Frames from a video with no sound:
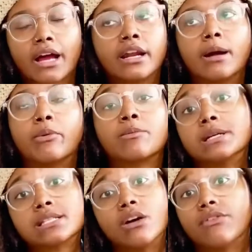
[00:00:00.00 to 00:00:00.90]
it up with
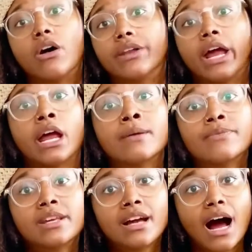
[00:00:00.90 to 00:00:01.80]
myself all day.
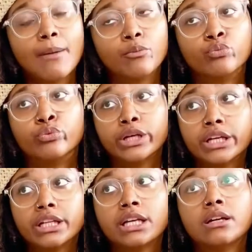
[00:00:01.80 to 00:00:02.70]
I'm
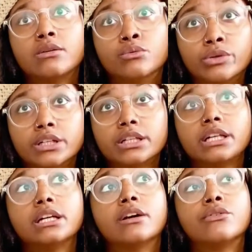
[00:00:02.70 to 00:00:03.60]
really,
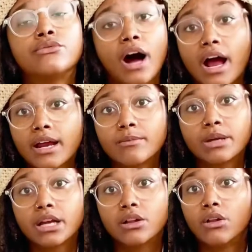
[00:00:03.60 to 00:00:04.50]
really fine
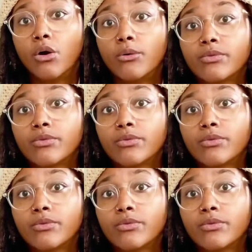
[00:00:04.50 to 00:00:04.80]
being alone.